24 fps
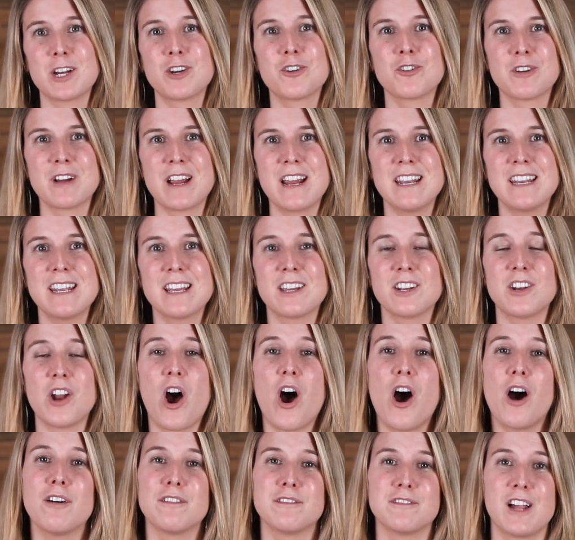creating an
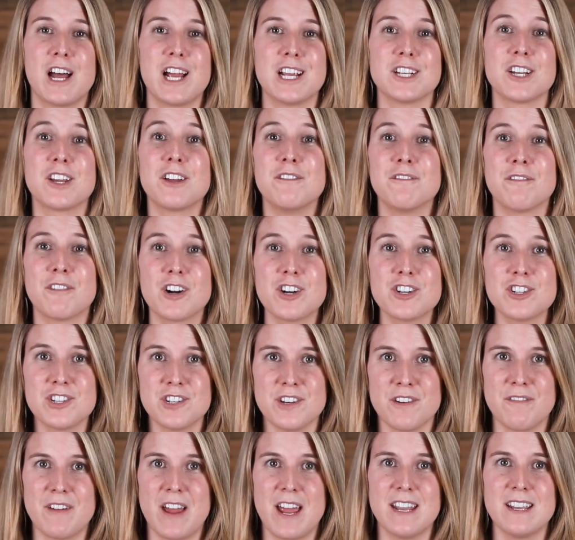offline conversion
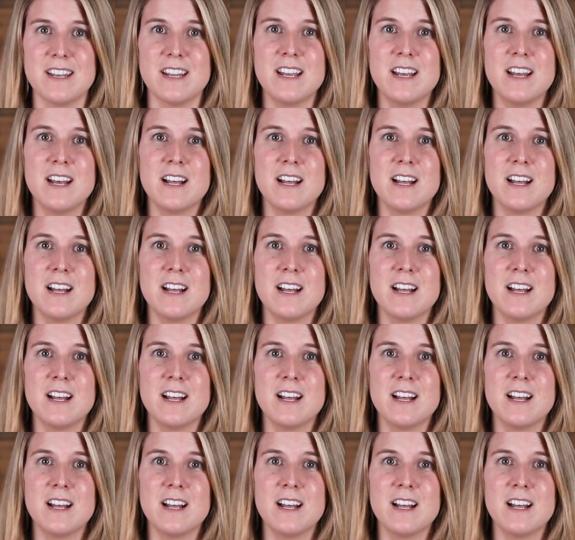event,